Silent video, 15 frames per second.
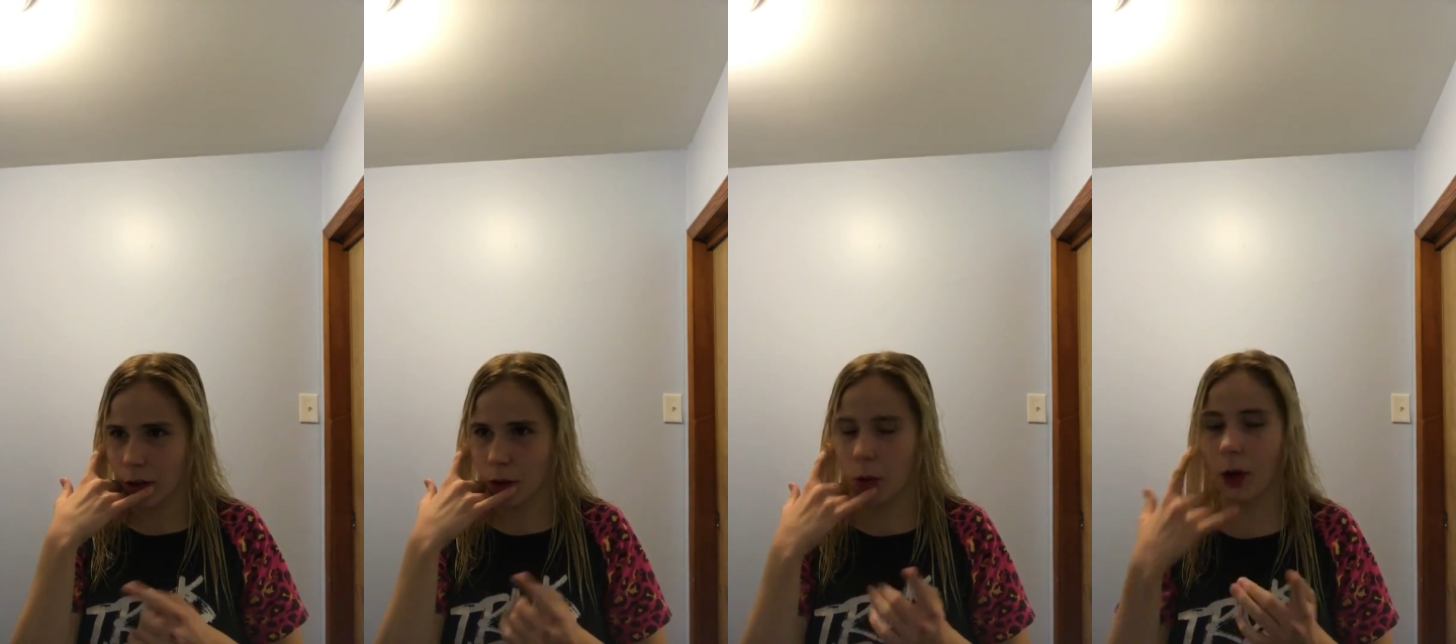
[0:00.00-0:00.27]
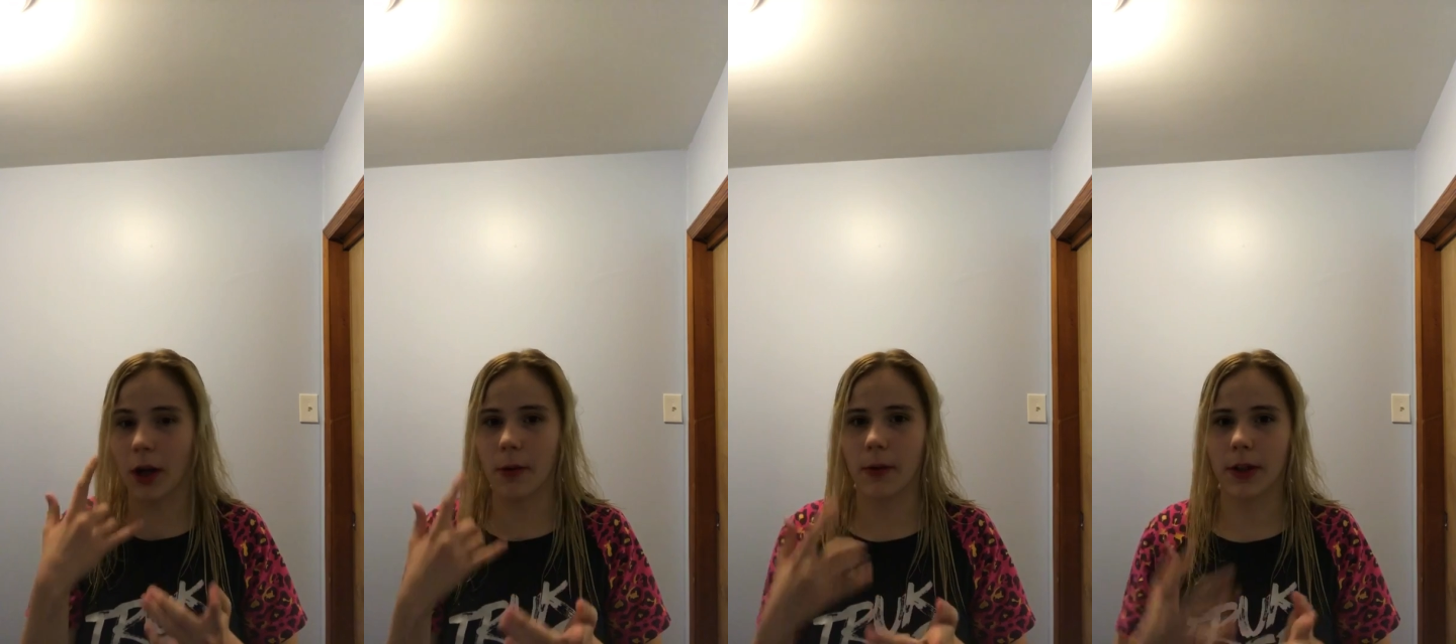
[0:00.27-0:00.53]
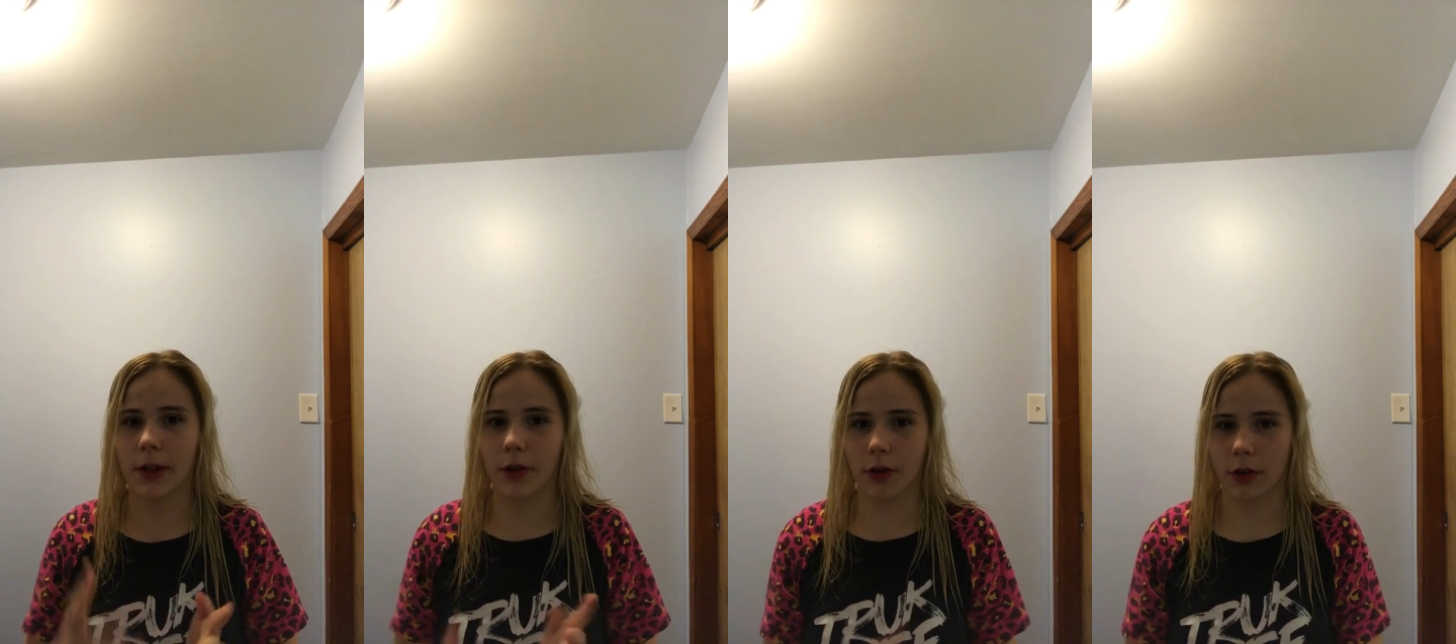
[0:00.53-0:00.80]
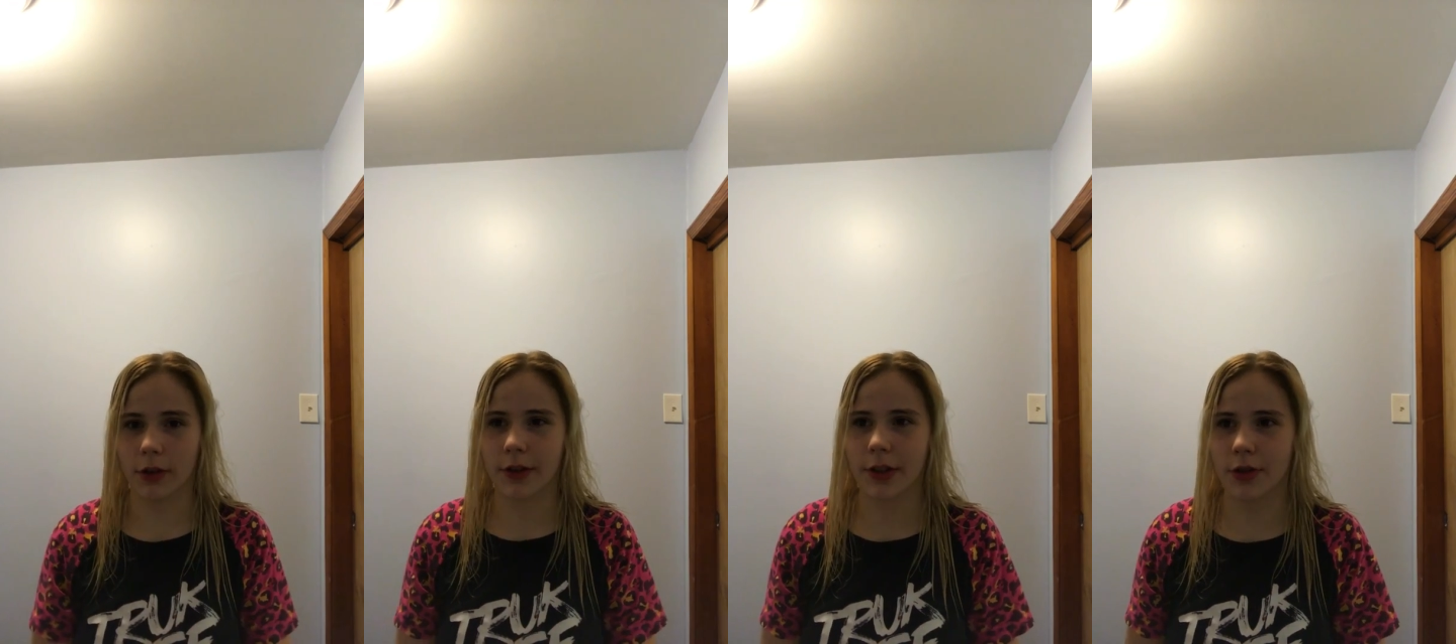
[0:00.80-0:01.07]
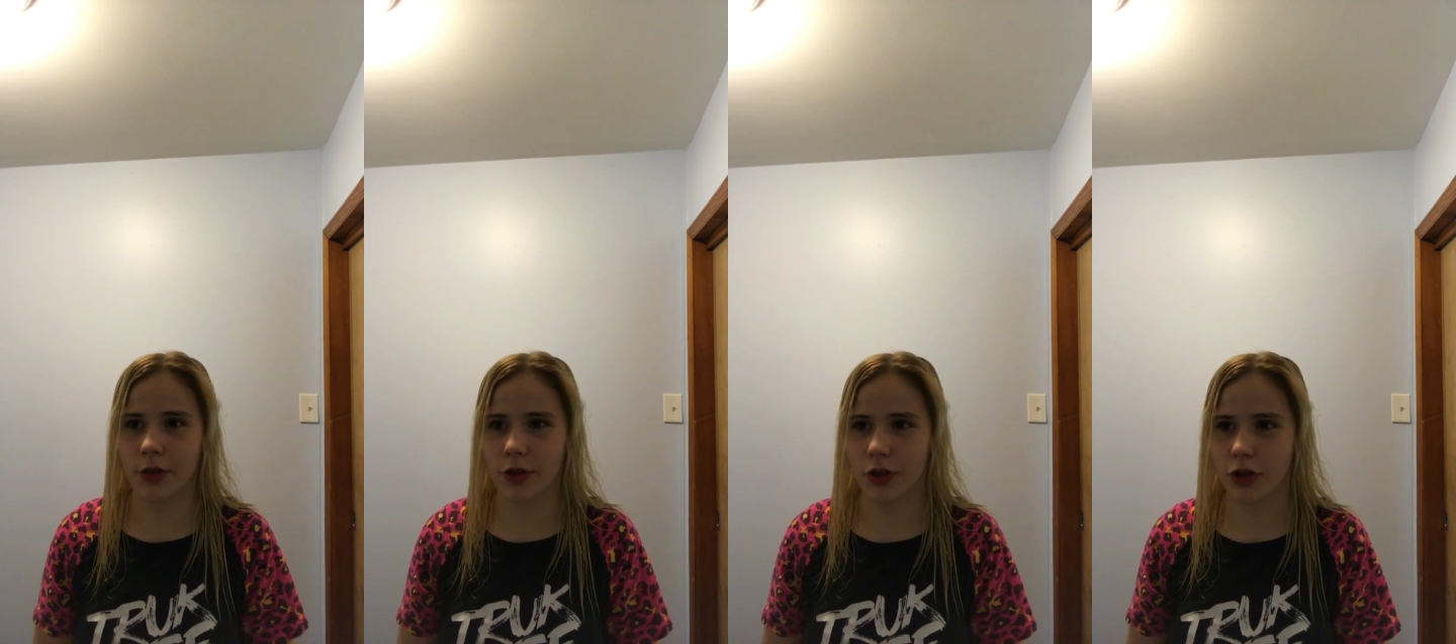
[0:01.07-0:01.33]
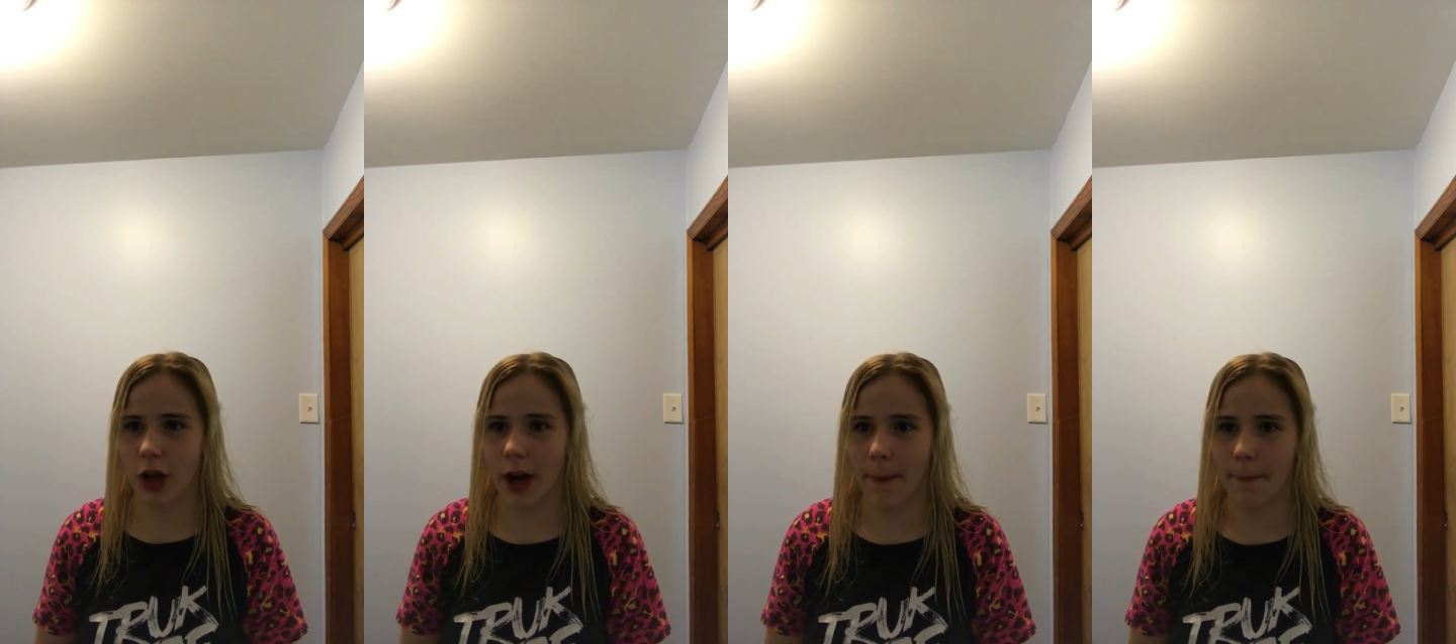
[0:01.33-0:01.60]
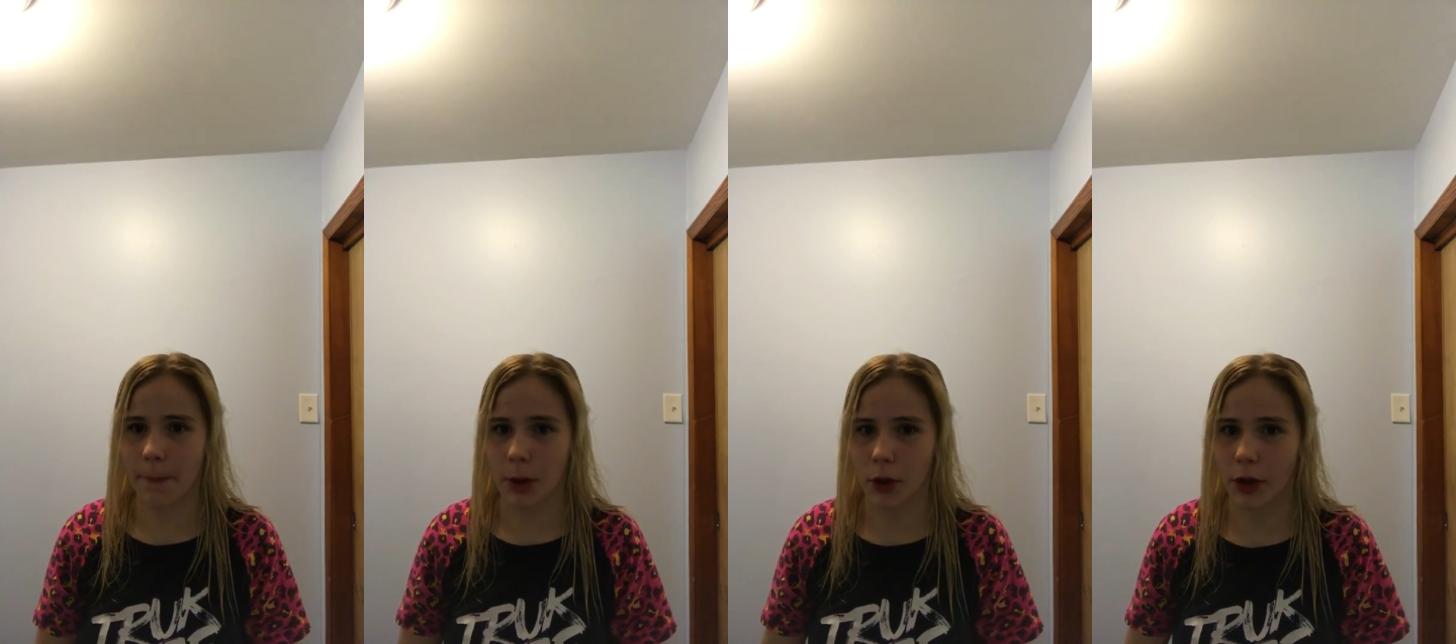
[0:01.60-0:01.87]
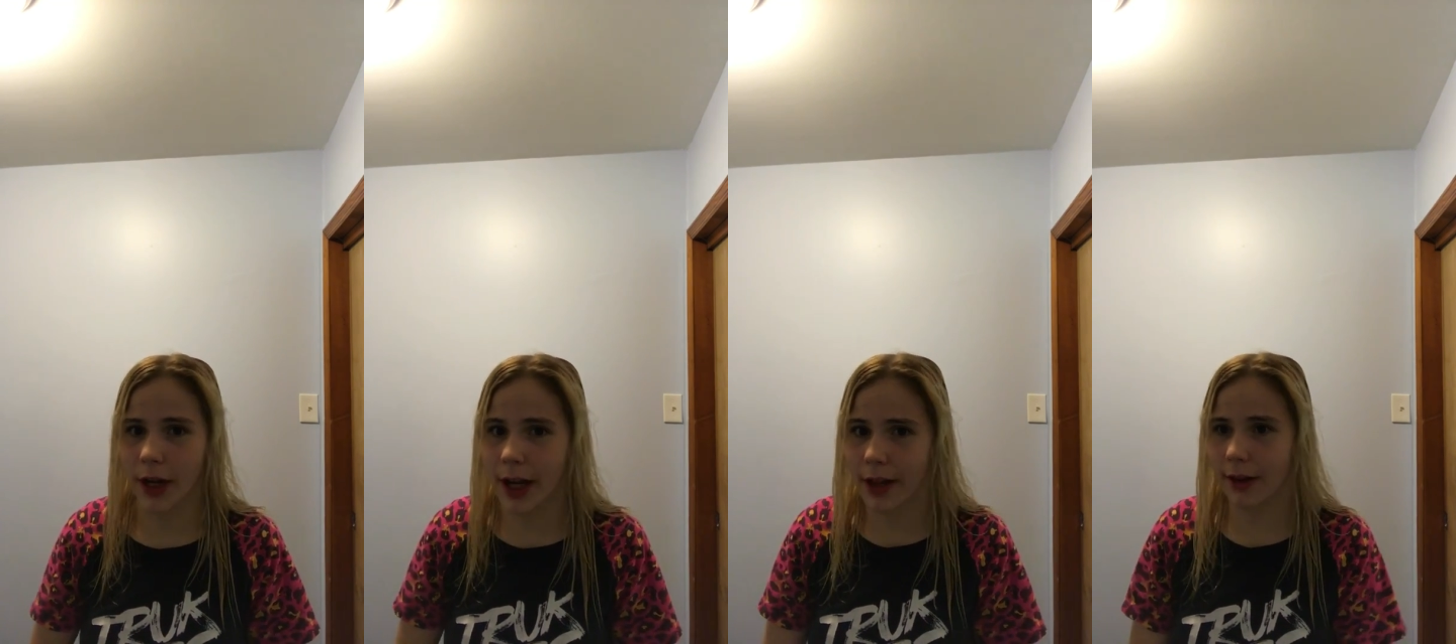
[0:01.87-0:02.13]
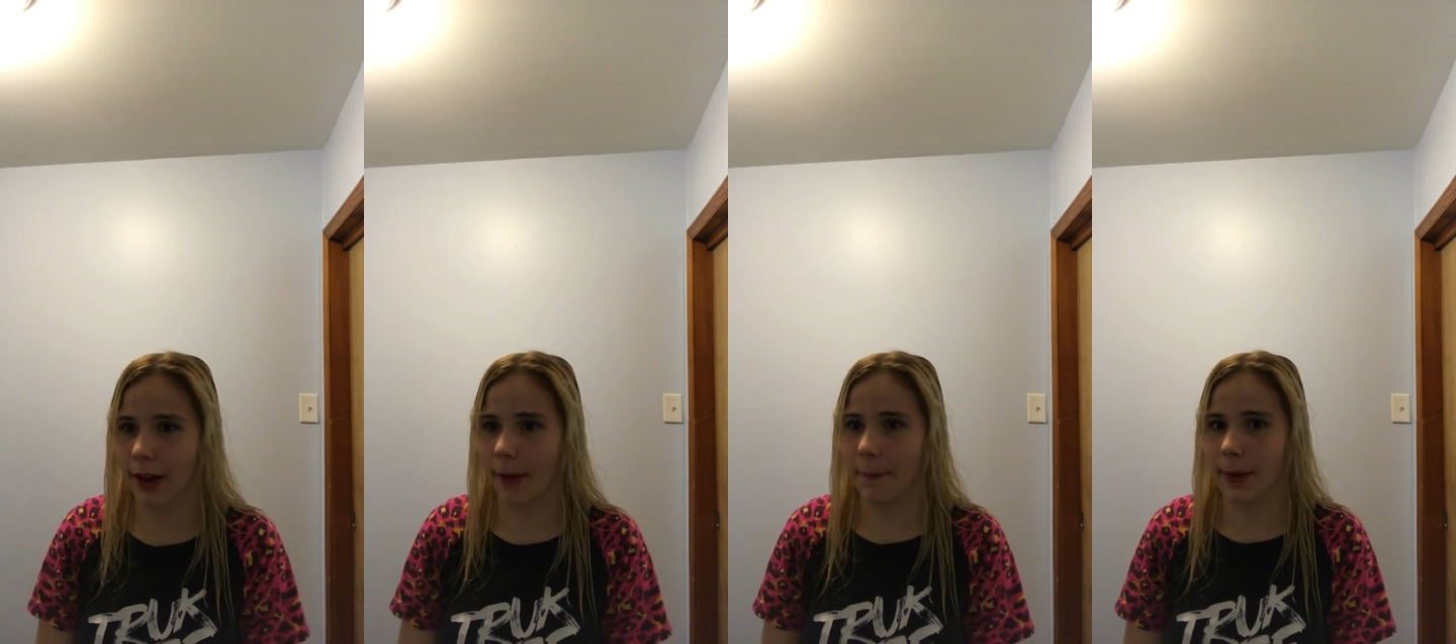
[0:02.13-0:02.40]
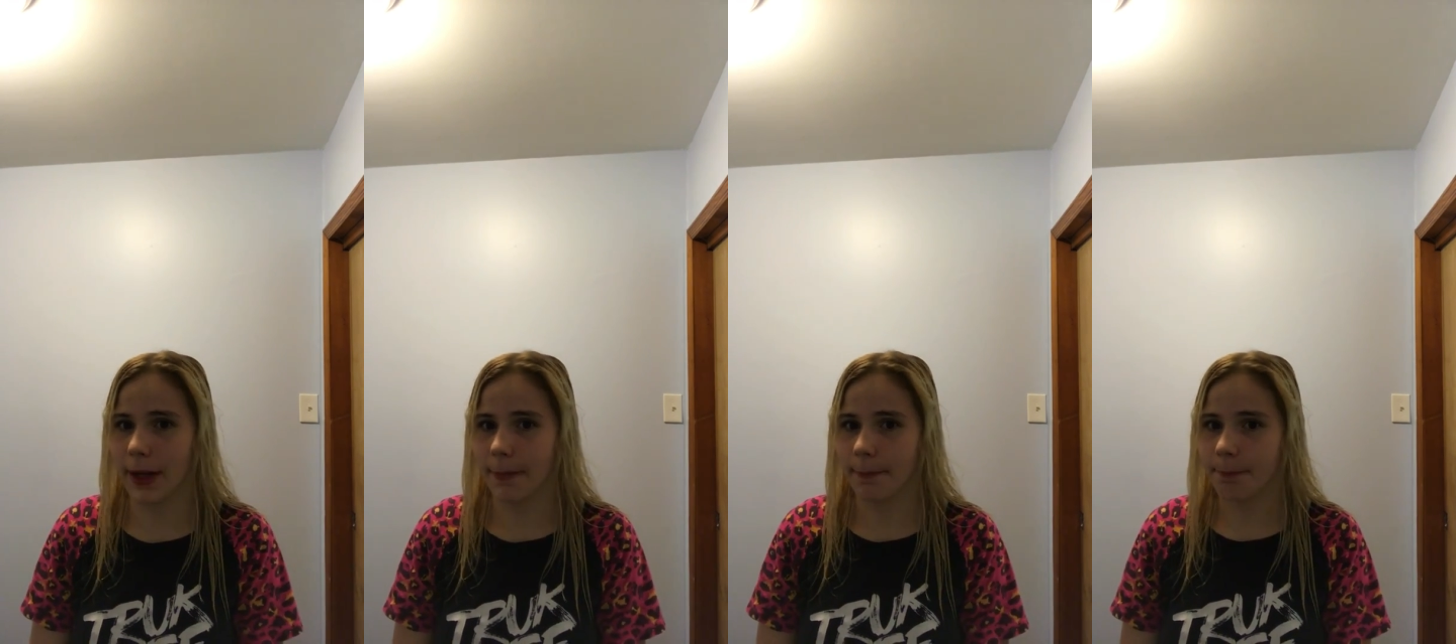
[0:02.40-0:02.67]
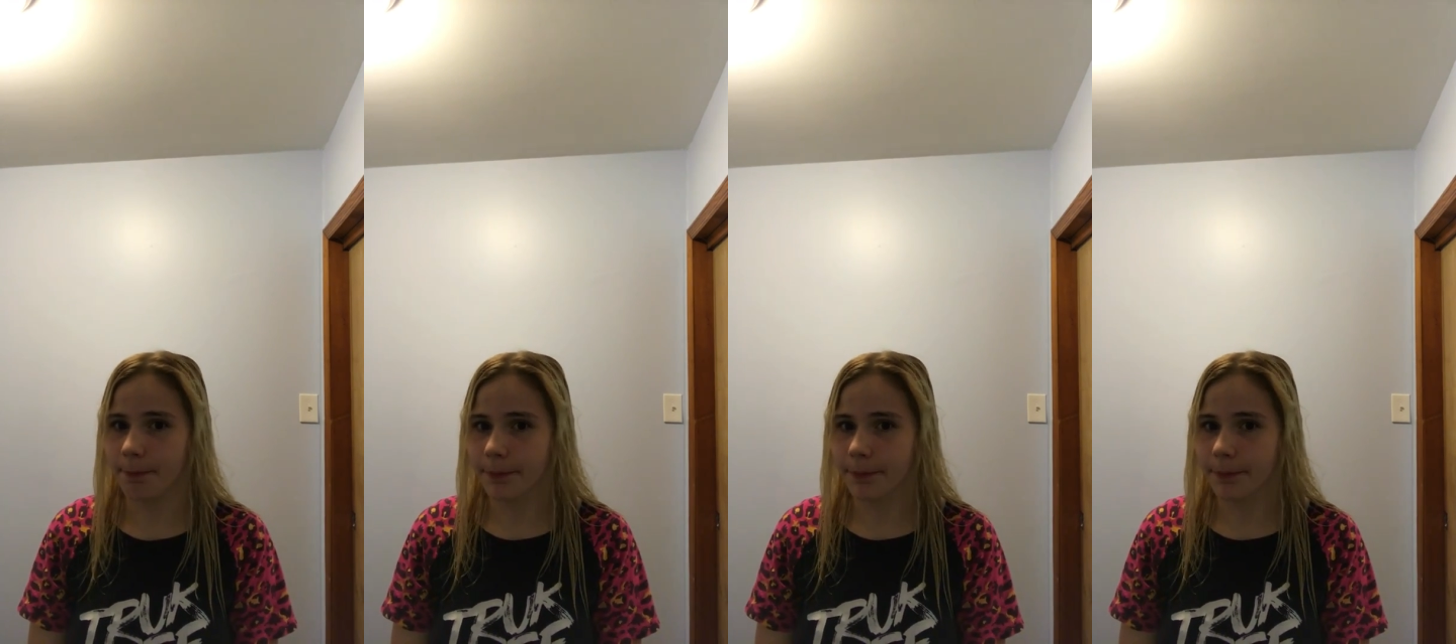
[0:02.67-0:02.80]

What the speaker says: 21-year-old sister is trying to put her hands on me.